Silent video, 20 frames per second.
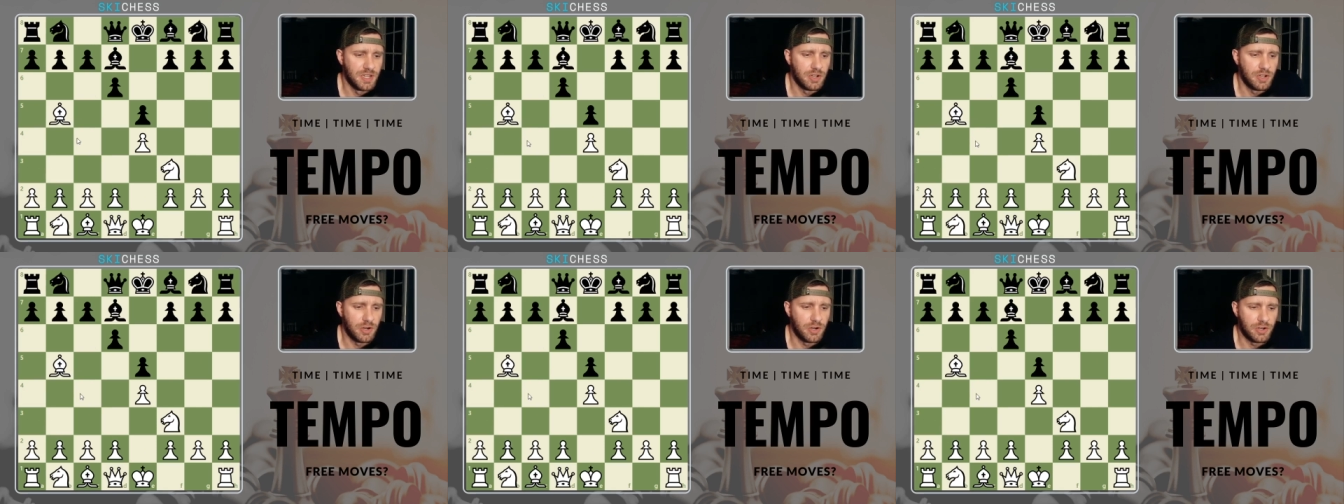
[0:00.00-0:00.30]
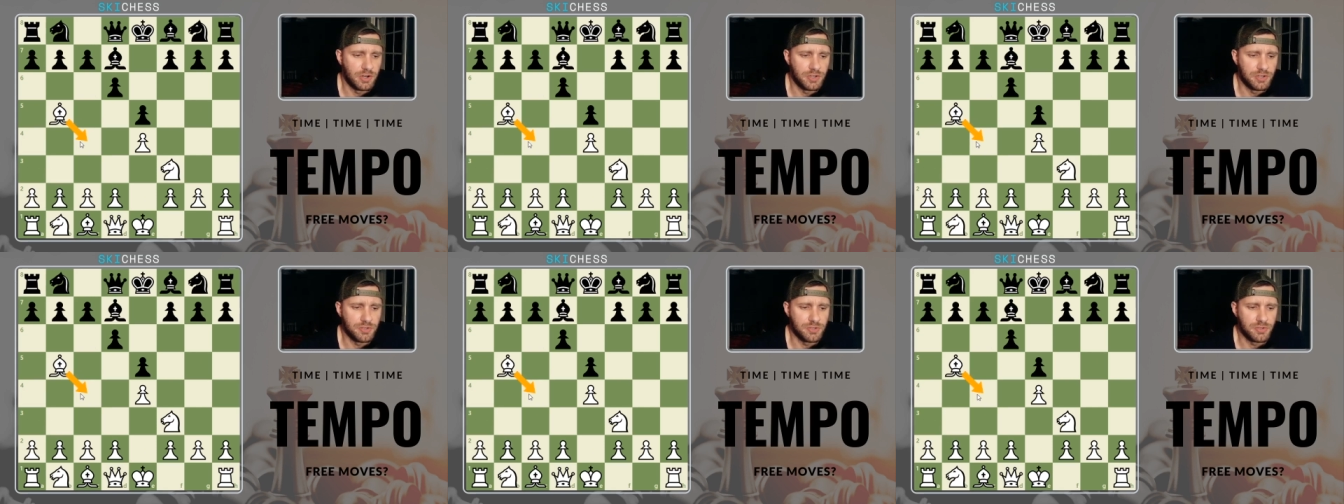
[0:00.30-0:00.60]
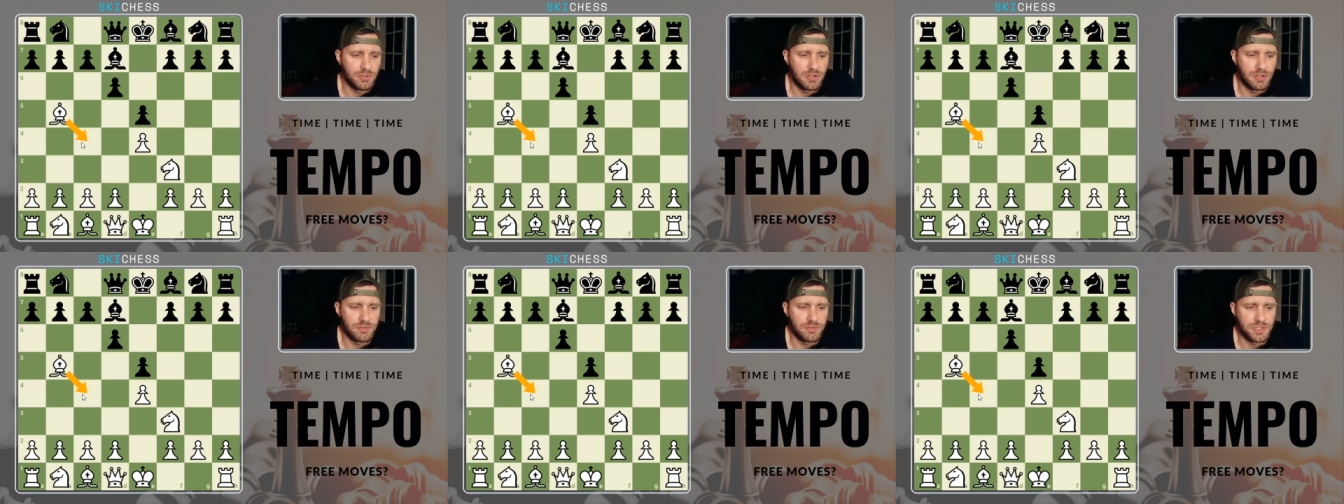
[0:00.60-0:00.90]
Or are you
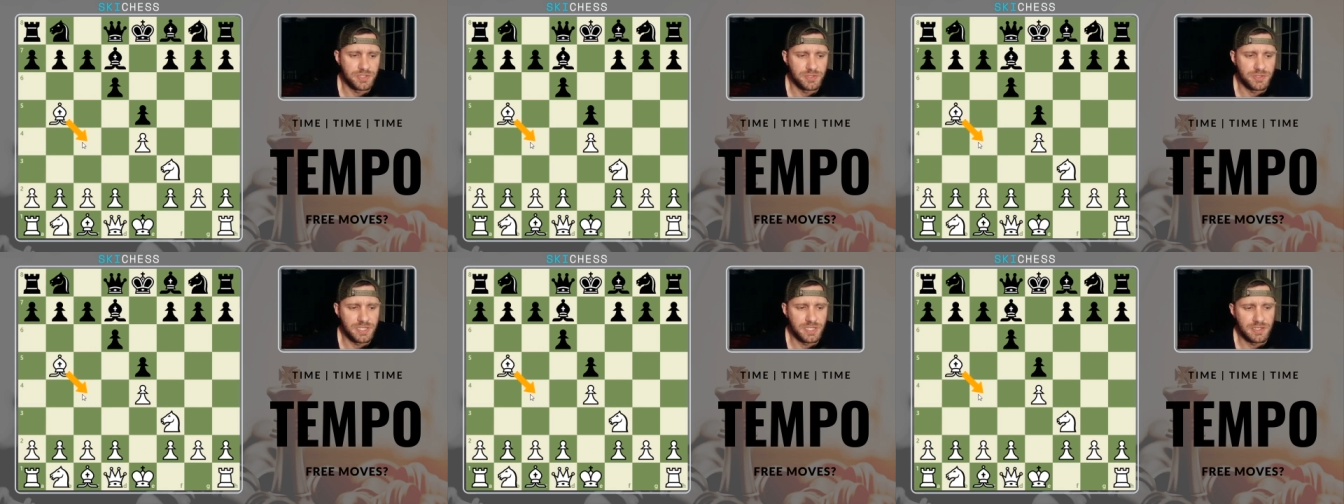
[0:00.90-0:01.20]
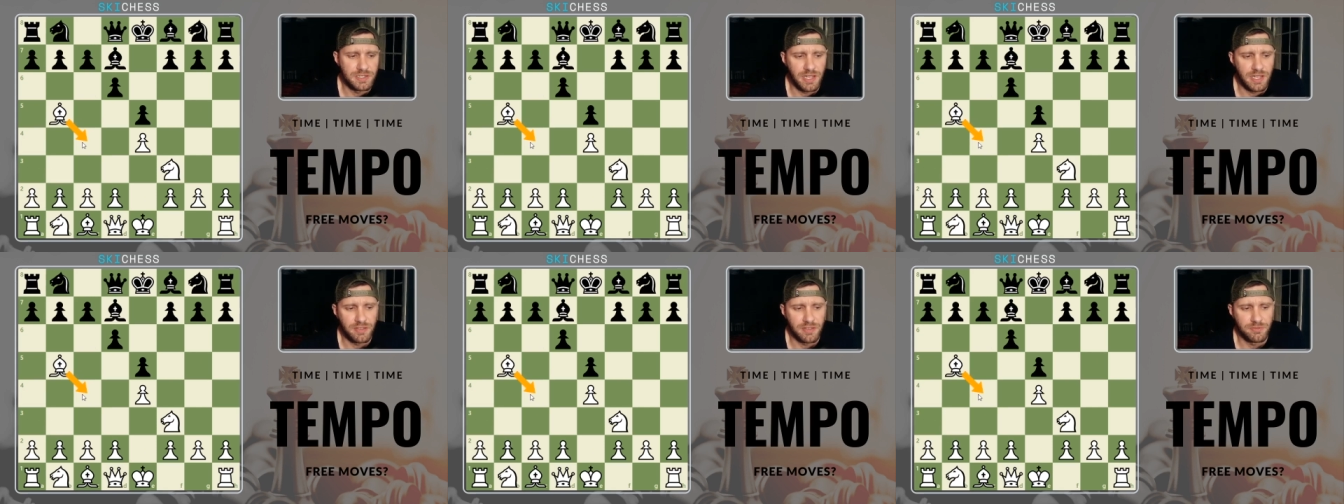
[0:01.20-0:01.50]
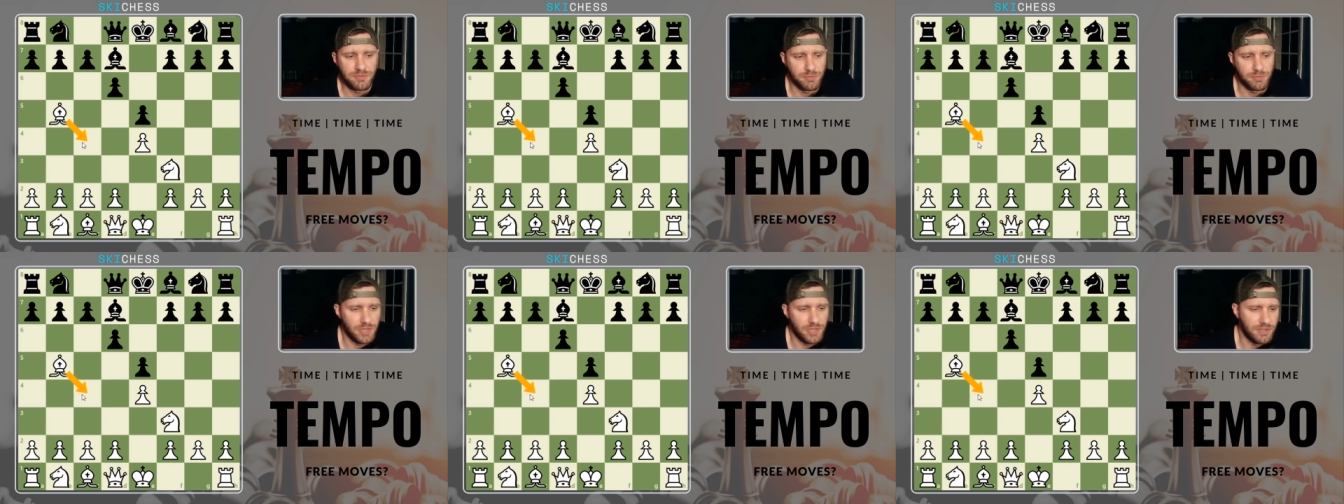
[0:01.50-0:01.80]
going to retreat and
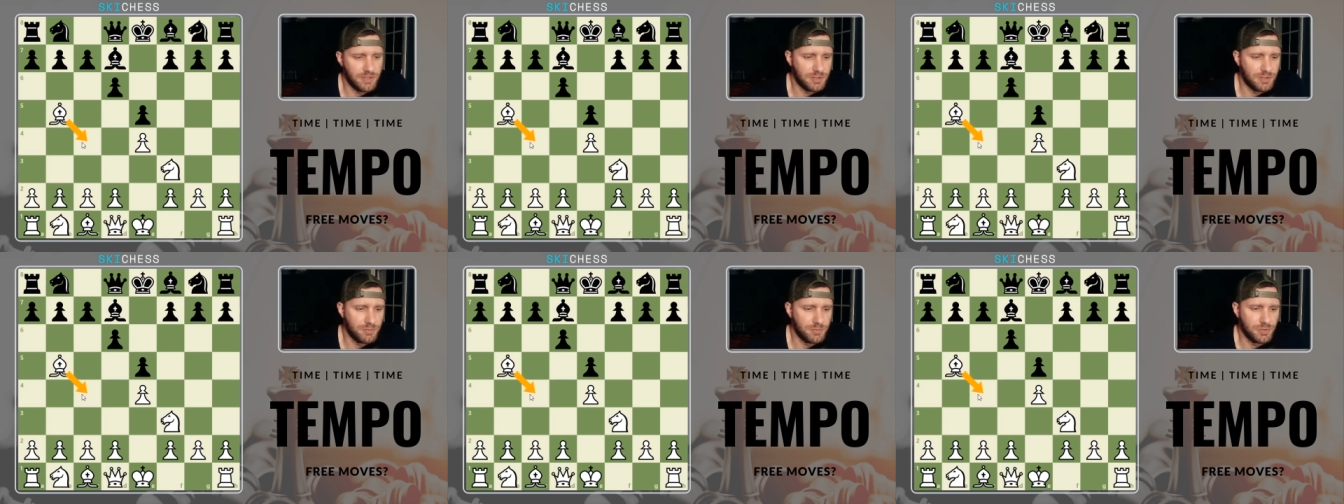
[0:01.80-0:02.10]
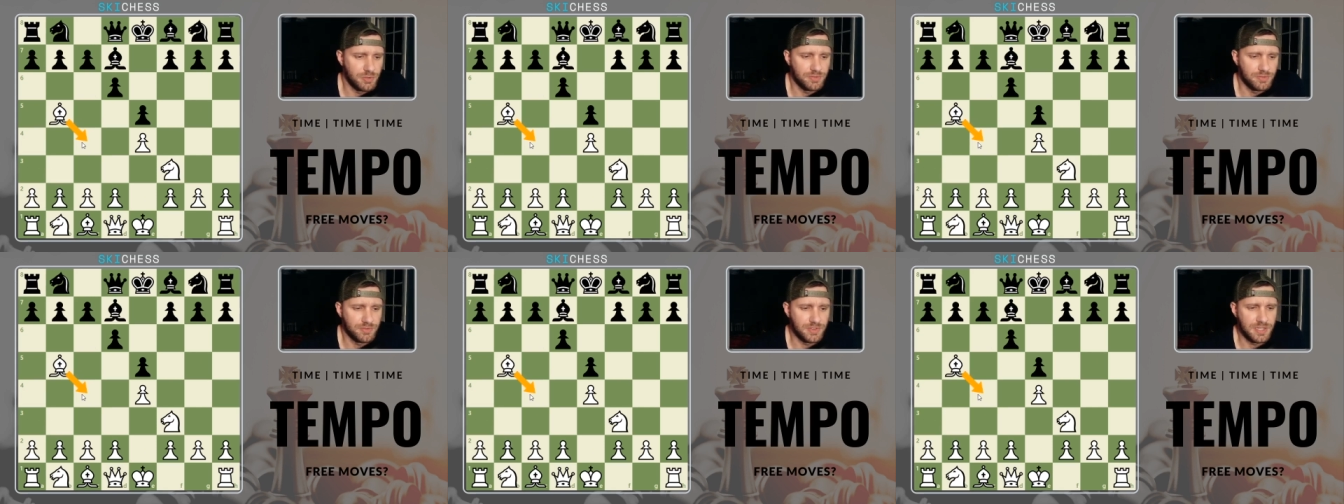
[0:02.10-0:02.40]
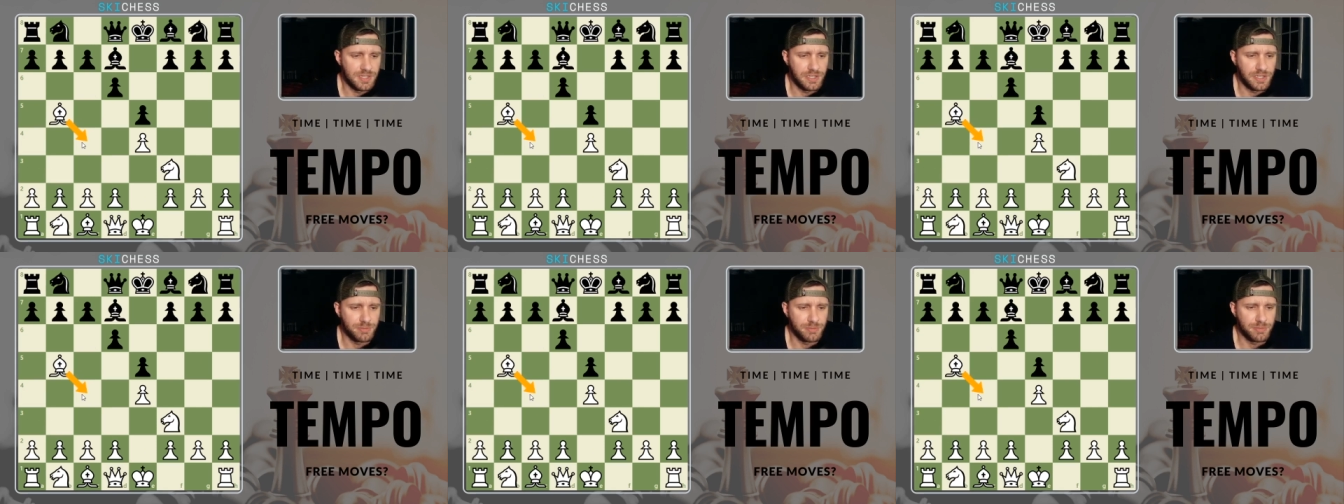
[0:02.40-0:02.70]
have having moved
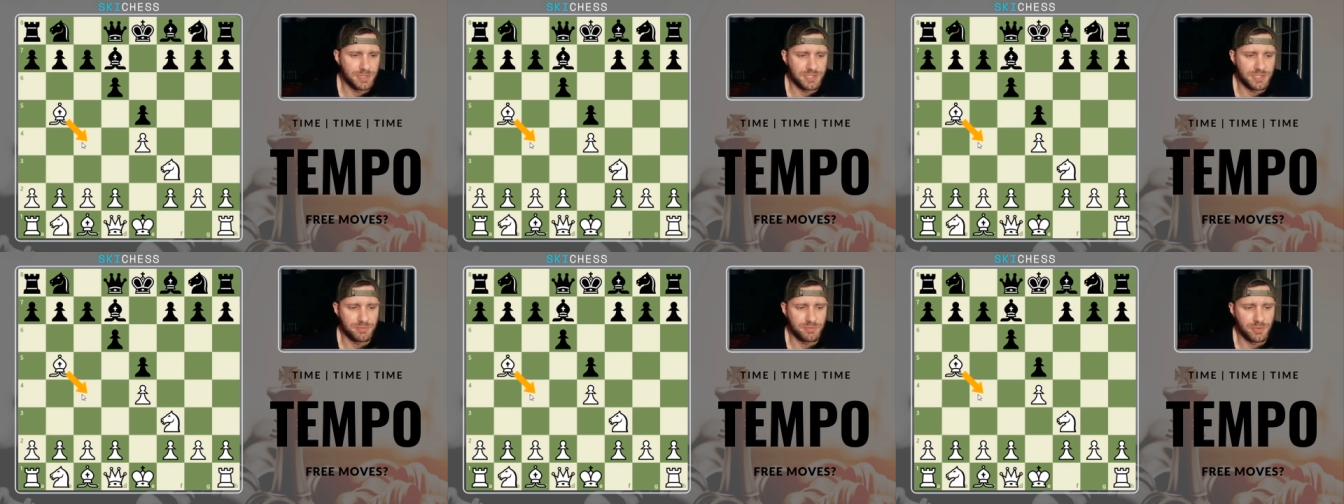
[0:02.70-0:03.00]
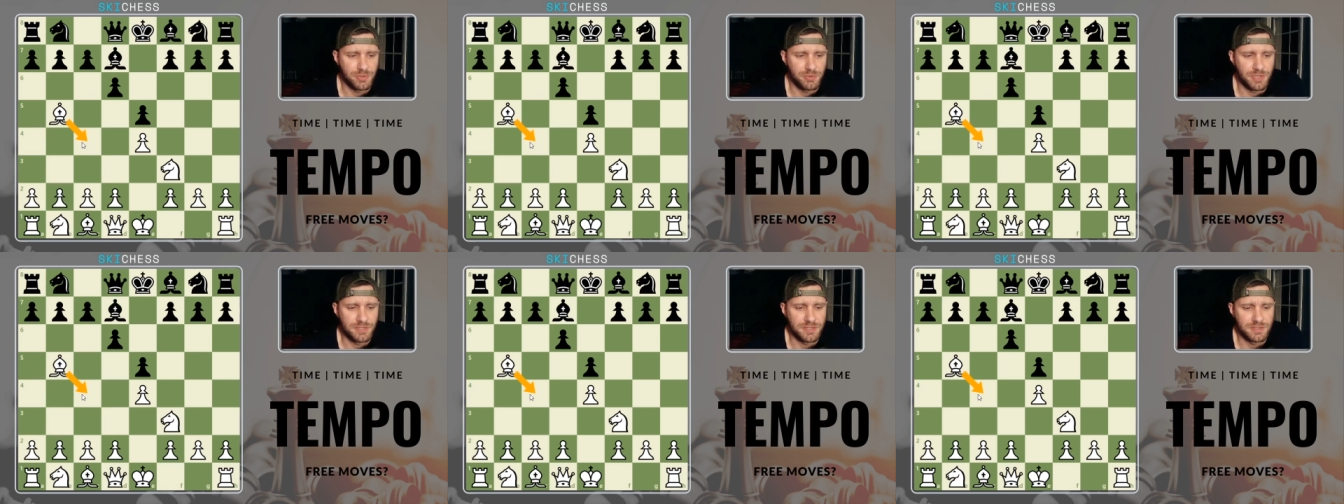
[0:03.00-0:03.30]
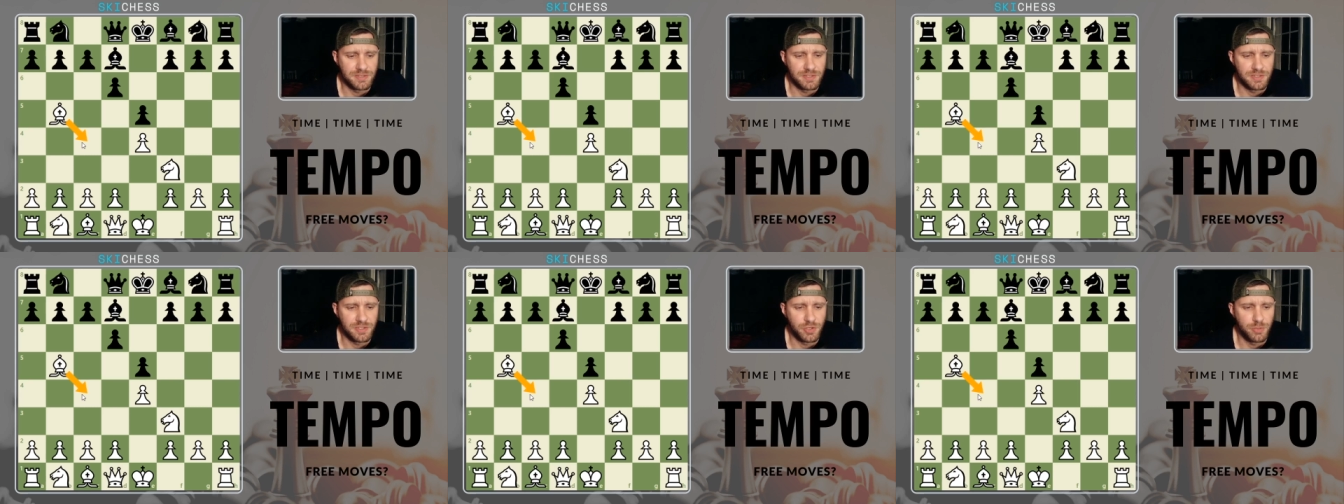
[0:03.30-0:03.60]
the uh, bishop twice
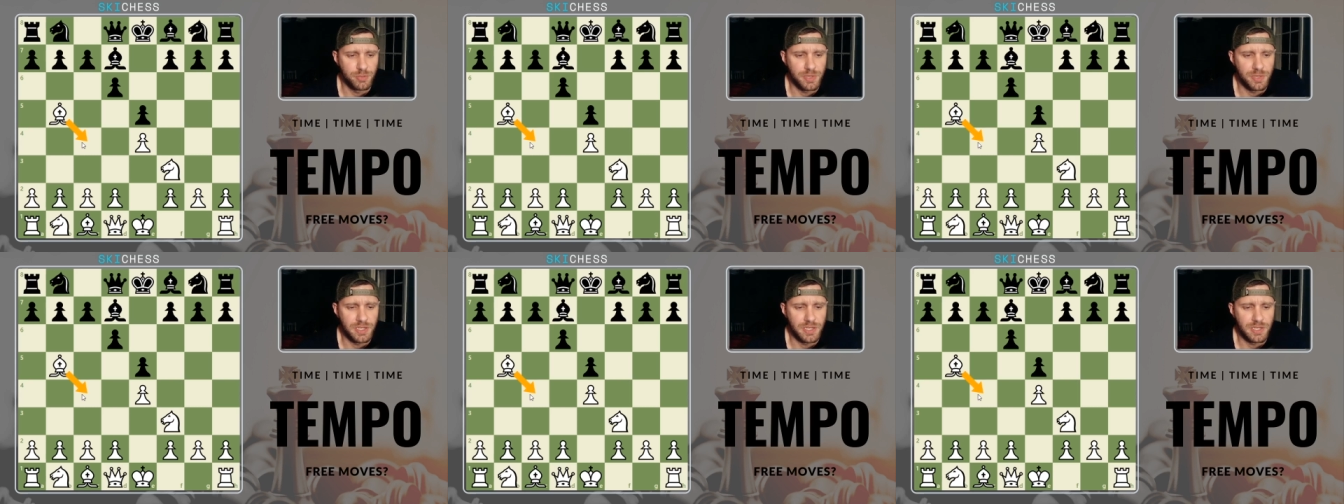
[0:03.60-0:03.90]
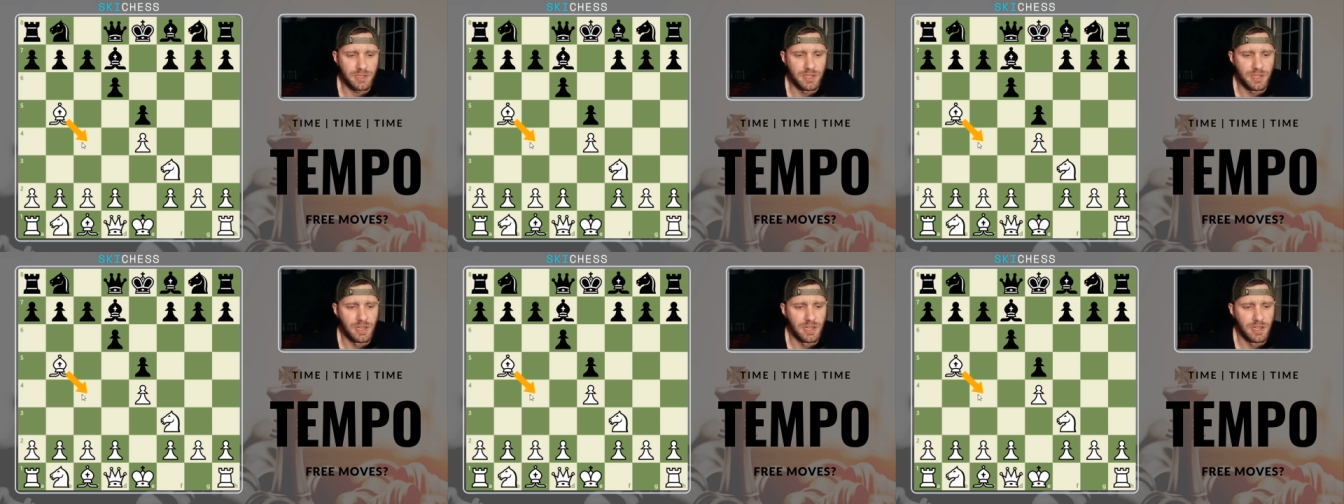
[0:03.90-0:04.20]
in the opening